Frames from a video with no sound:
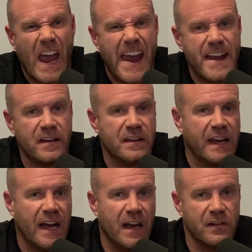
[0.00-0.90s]
8,
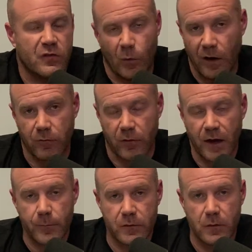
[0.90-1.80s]
10, 12
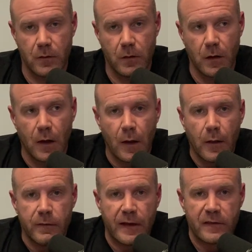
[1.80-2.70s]
reps.
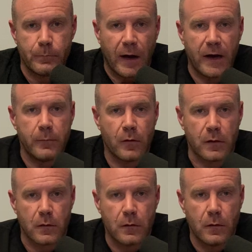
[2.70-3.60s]
That's bodybuilding.